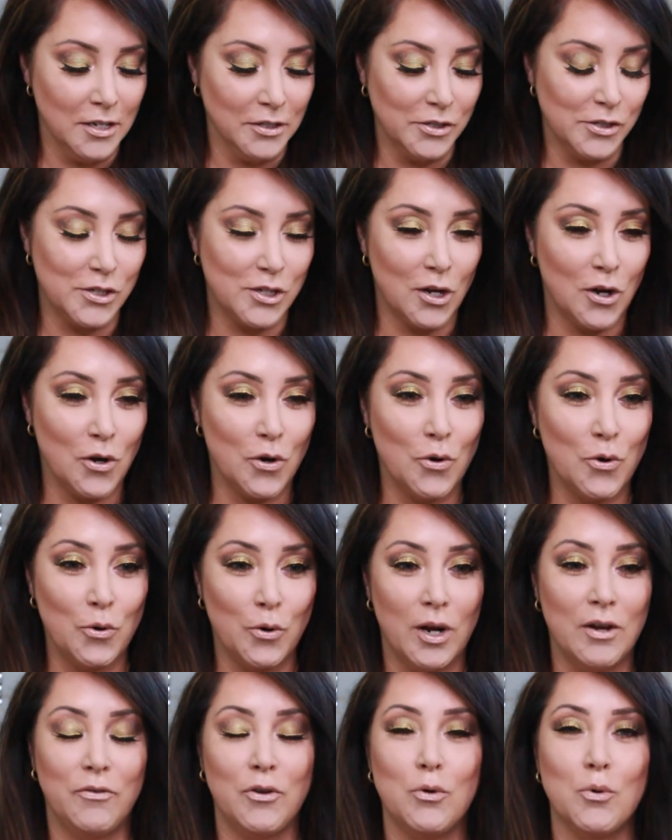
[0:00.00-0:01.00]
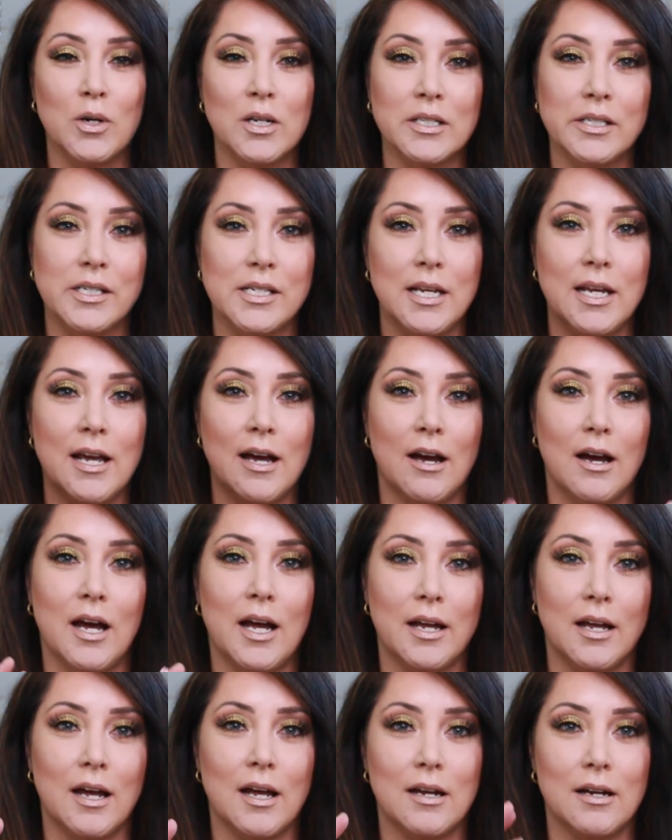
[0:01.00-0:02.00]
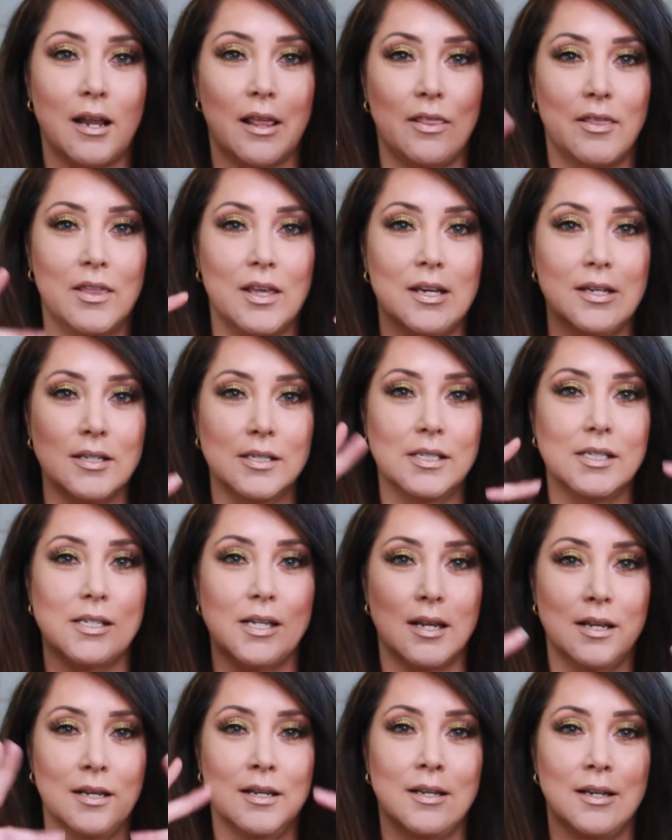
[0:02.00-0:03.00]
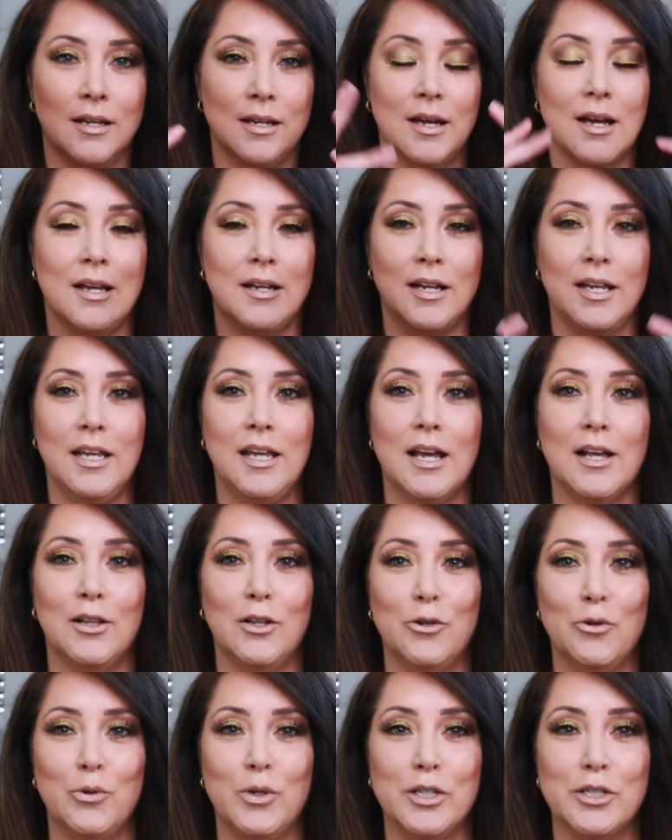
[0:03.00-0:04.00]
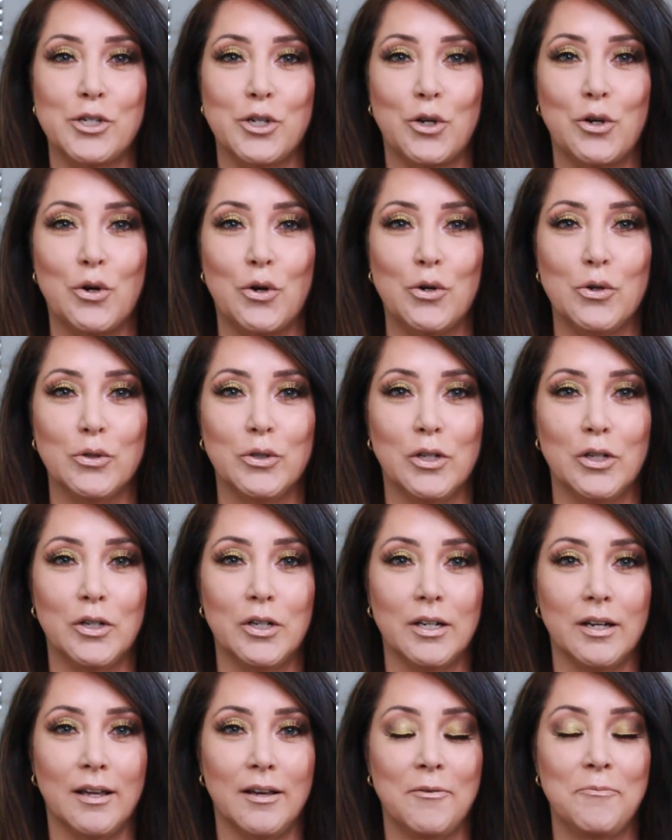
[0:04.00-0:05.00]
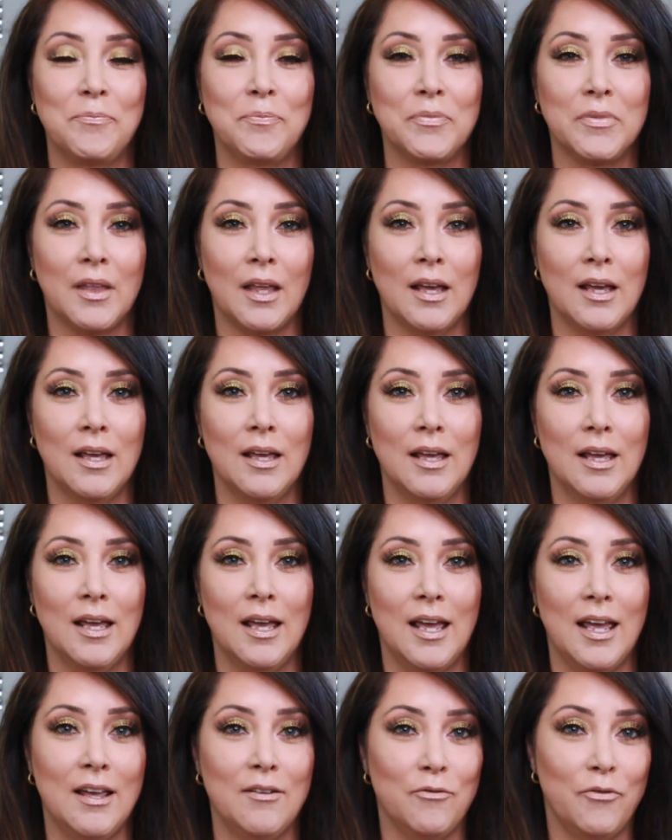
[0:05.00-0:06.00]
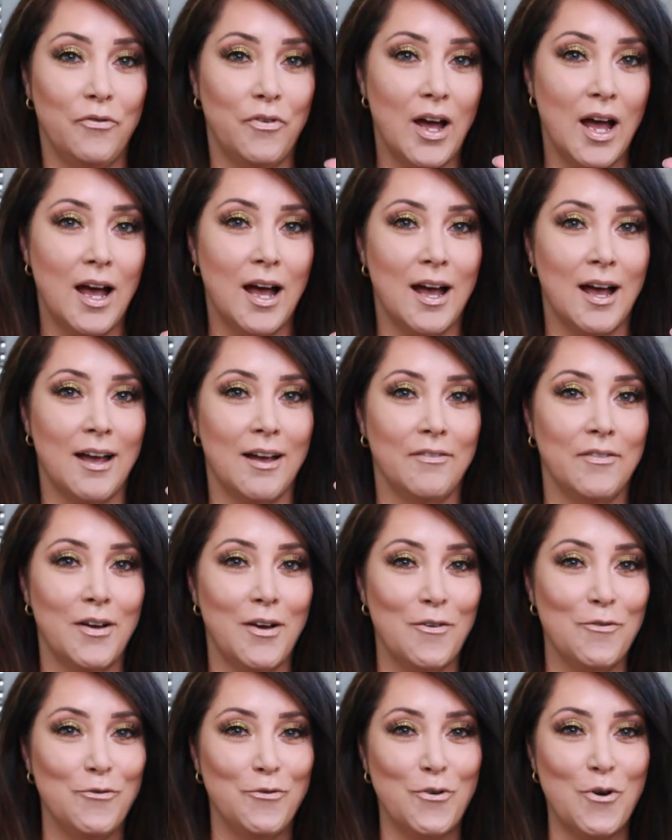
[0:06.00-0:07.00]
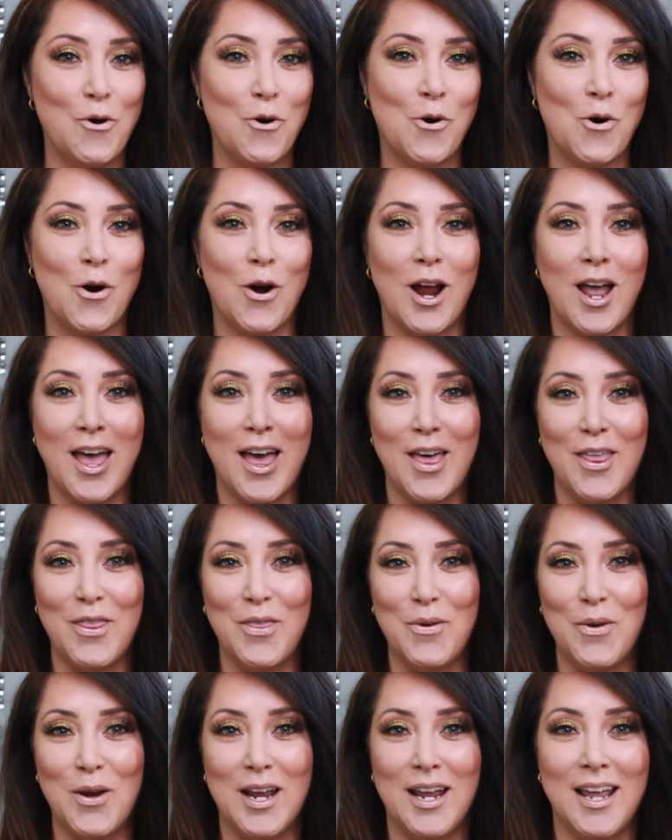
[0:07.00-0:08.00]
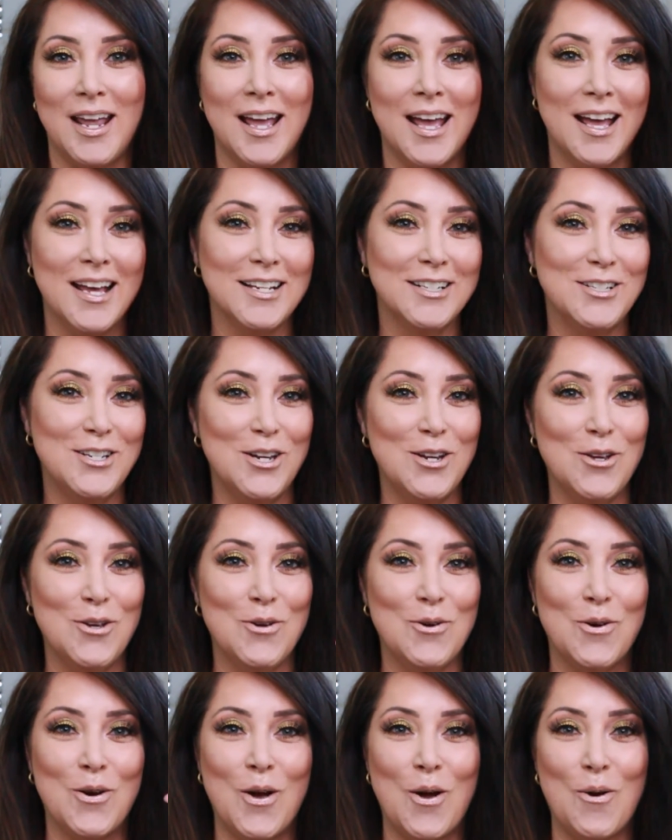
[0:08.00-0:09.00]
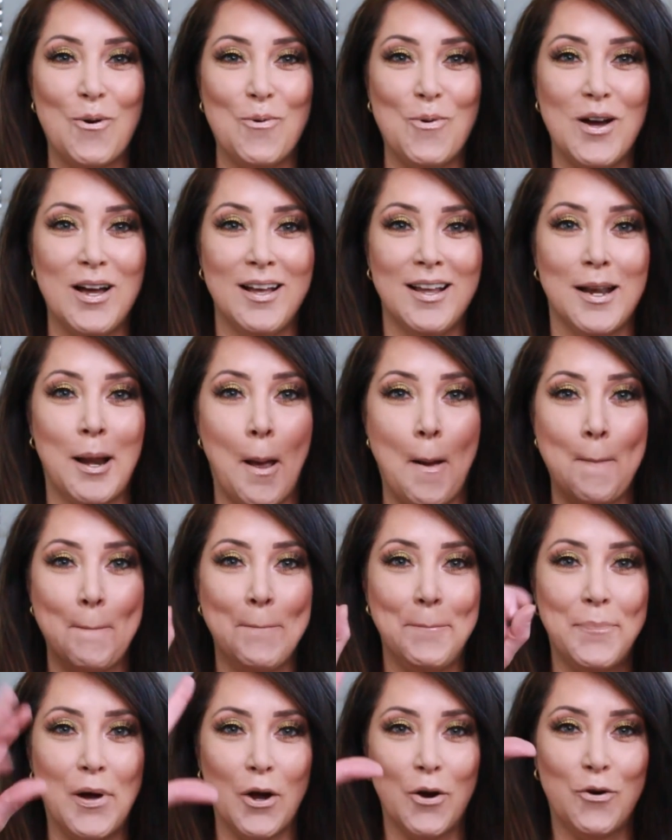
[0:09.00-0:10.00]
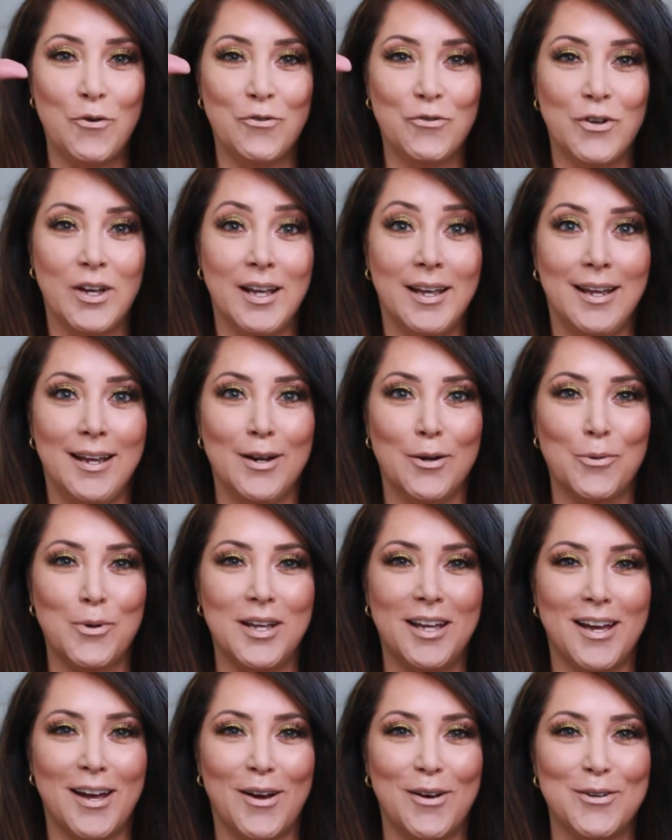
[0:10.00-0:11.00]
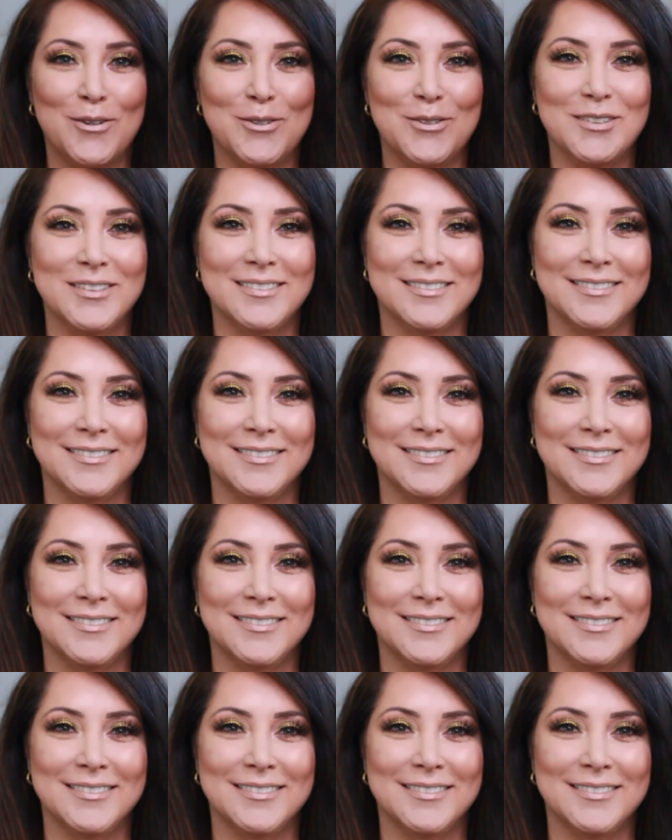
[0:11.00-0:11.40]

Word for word: So if you want to see how I got this kind of yellowish gold look, in 5, 4, 3, 2, 1, poof, here we go.